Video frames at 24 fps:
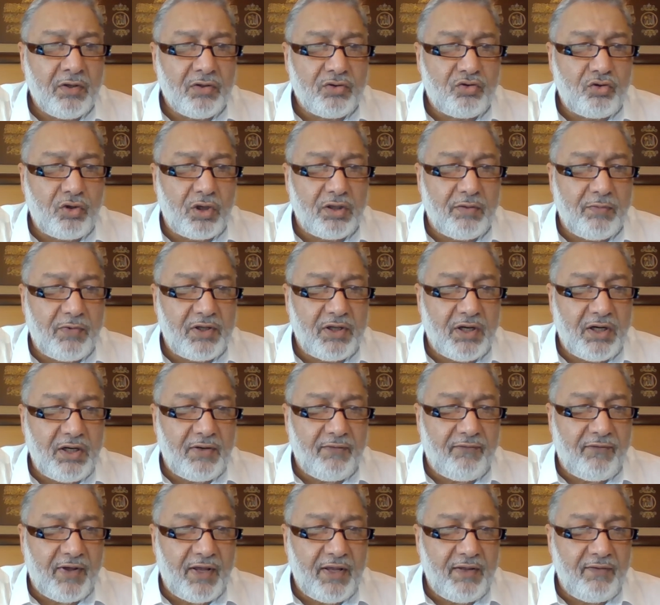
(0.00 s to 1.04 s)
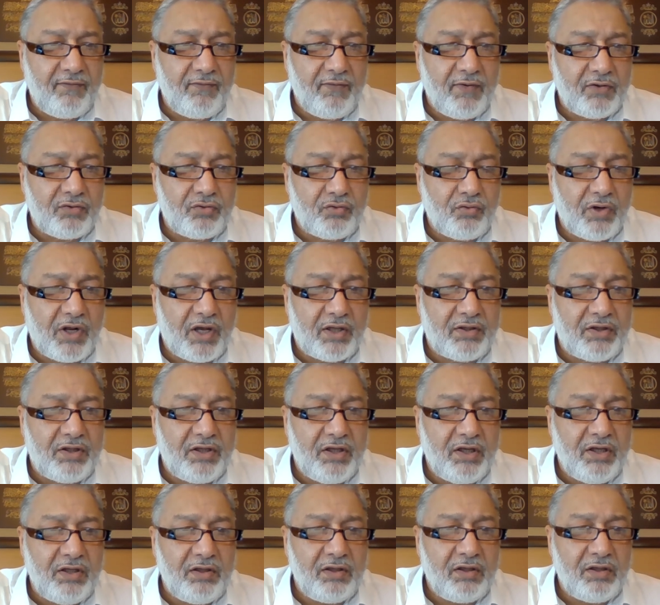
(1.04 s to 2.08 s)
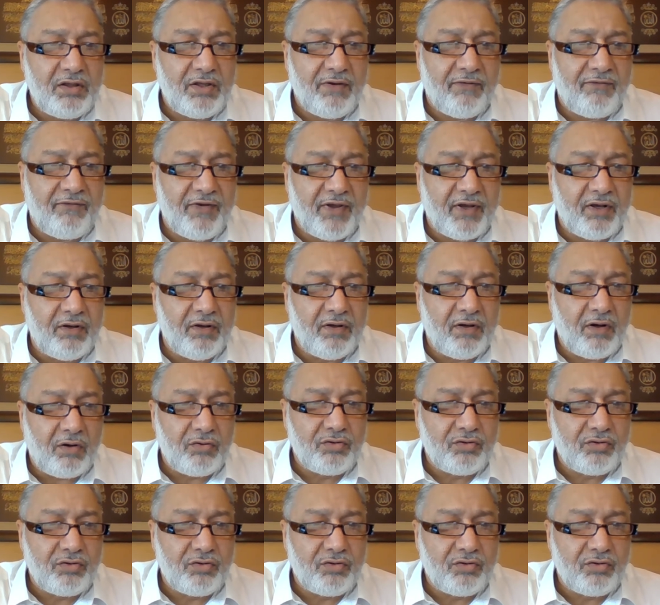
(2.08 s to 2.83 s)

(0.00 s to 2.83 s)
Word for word: Surah number 95 is Surah Teen, the fig.